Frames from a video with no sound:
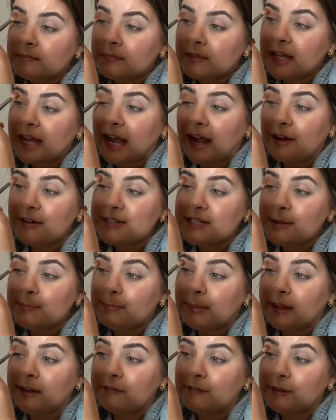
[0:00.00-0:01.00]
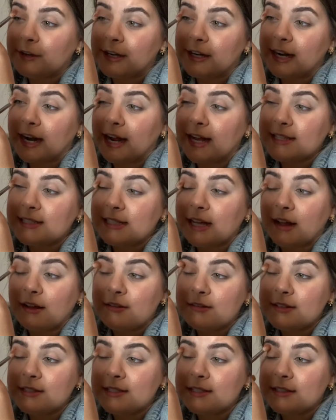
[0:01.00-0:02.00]
How's it been for you guys?
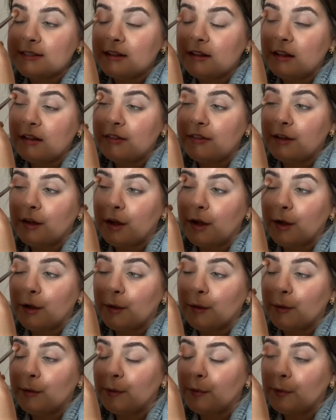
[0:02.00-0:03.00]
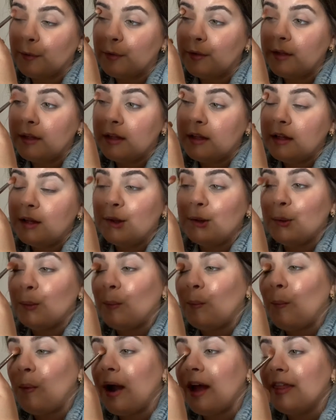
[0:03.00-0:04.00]
How's the whole
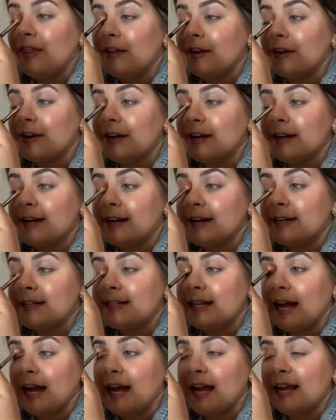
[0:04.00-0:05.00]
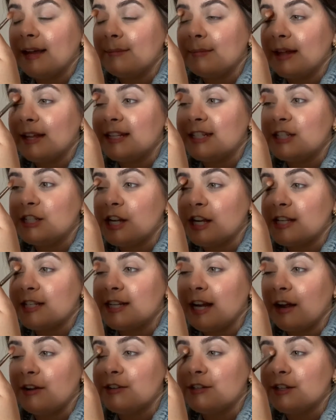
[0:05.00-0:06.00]
weather time? It's just
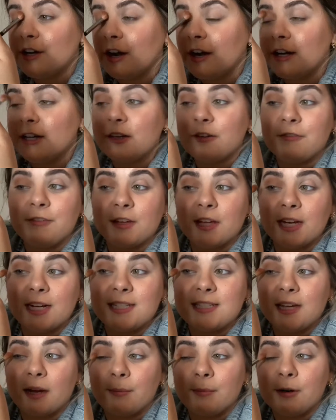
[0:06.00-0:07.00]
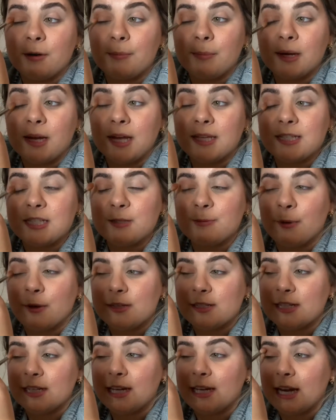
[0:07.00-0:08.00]
now starting to feel like summer because it's supposed
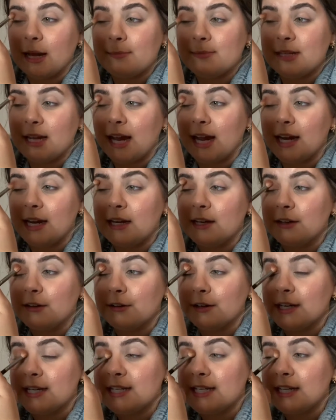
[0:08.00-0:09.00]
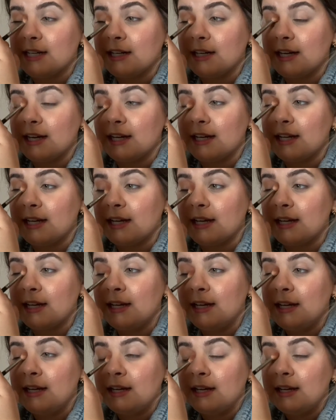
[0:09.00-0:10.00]
to get up to 80 degrees here in
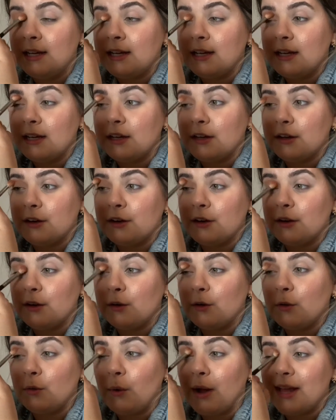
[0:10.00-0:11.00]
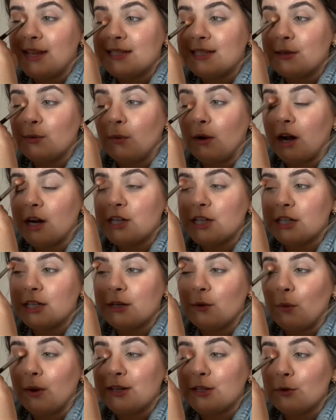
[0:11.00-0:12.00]
good old Western
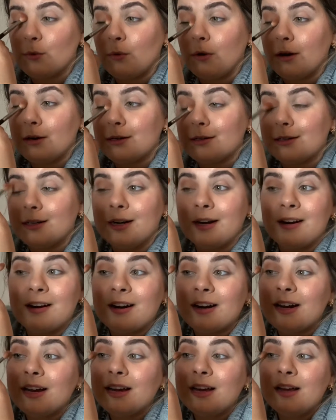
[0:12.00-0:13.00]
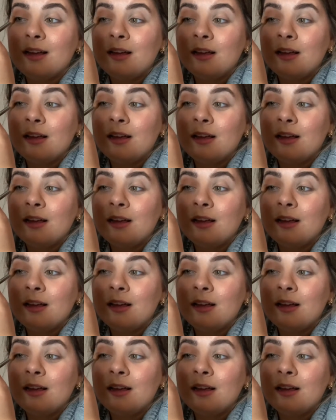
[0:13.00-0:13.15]
Washington area.